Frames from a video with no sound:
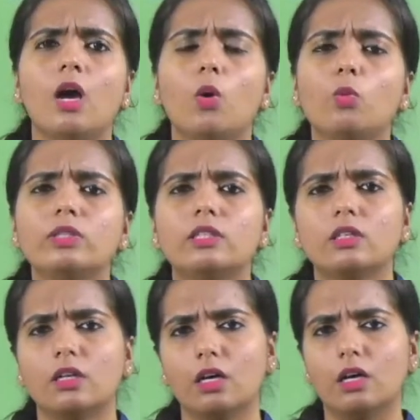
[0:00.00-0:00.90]
with
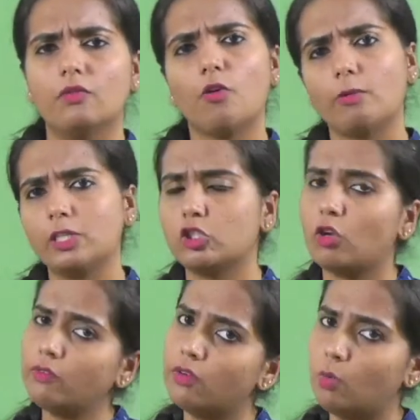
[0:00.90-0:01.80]
the formation
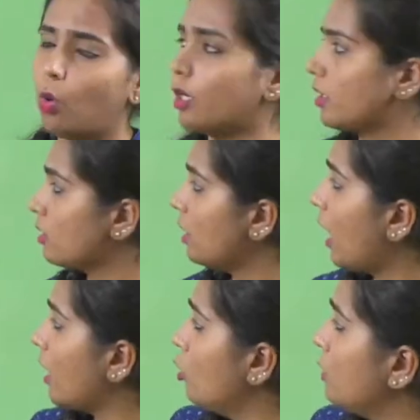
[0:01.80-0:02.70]
of water.
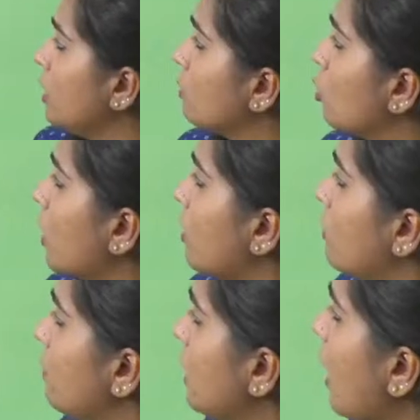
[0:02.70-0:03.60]
Our aluminium chloride
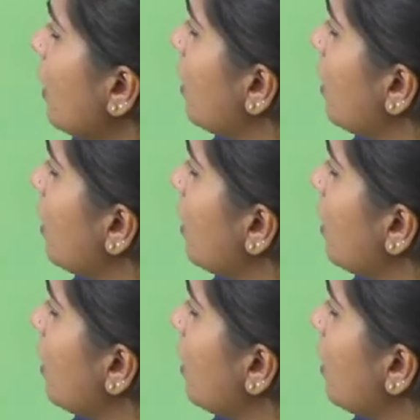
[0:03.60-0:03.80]
will be a